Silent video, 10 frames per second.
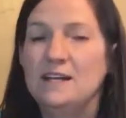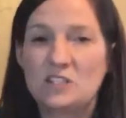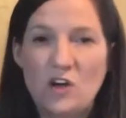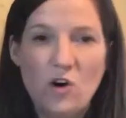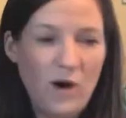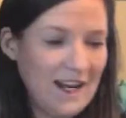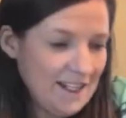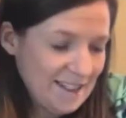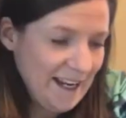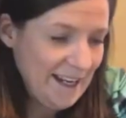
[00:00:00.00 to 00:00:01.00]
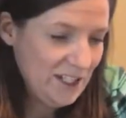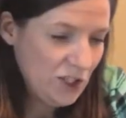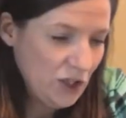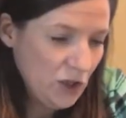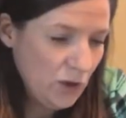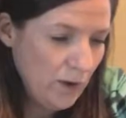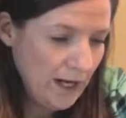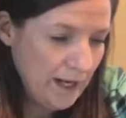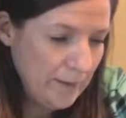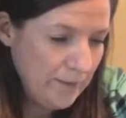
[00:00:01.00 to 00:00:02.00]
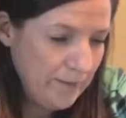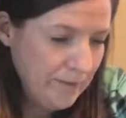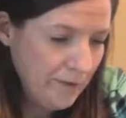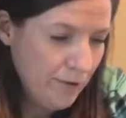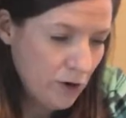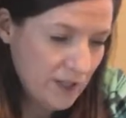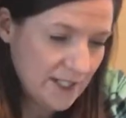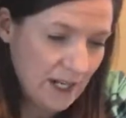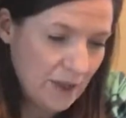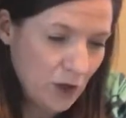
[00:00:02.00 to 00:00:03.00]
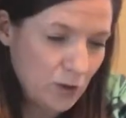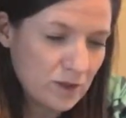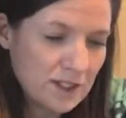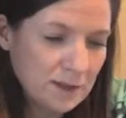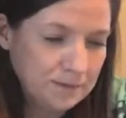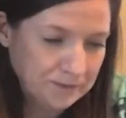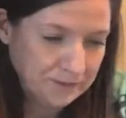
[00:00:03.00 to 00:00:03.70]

So I decided to focus on those.